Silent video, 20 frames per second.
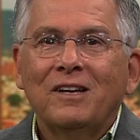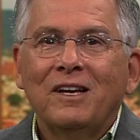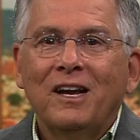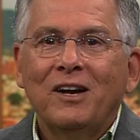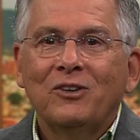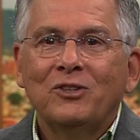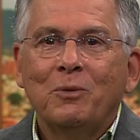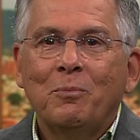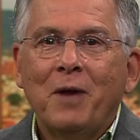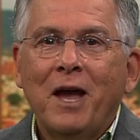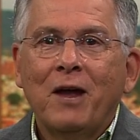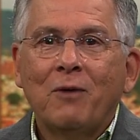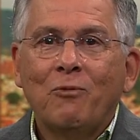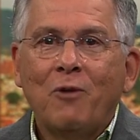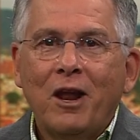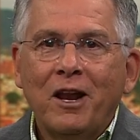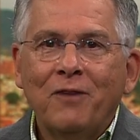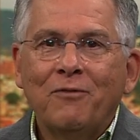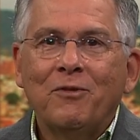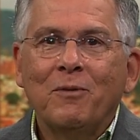Here's a man
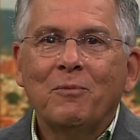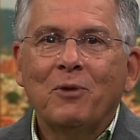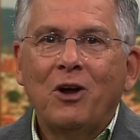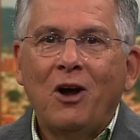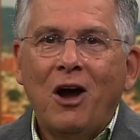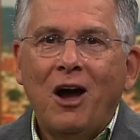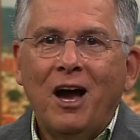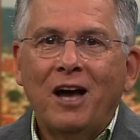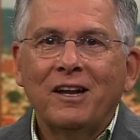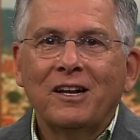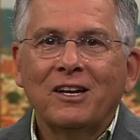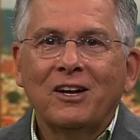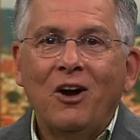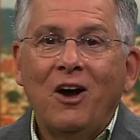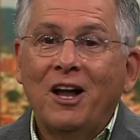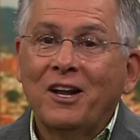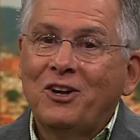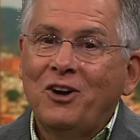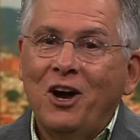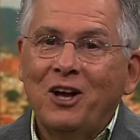running from God, and
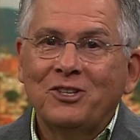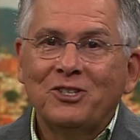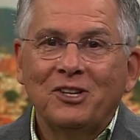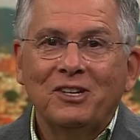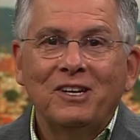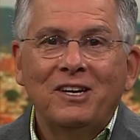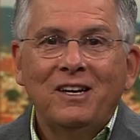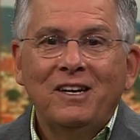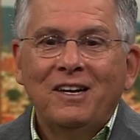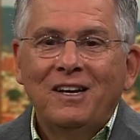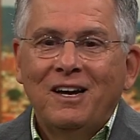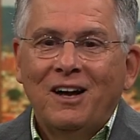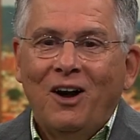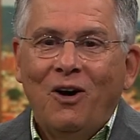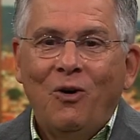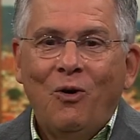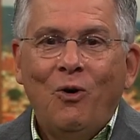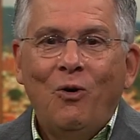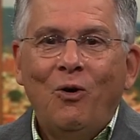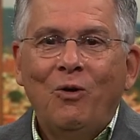God caused
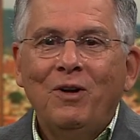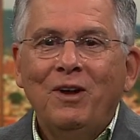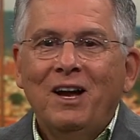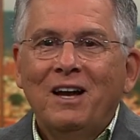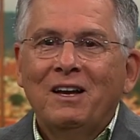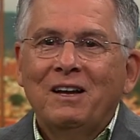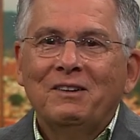a whole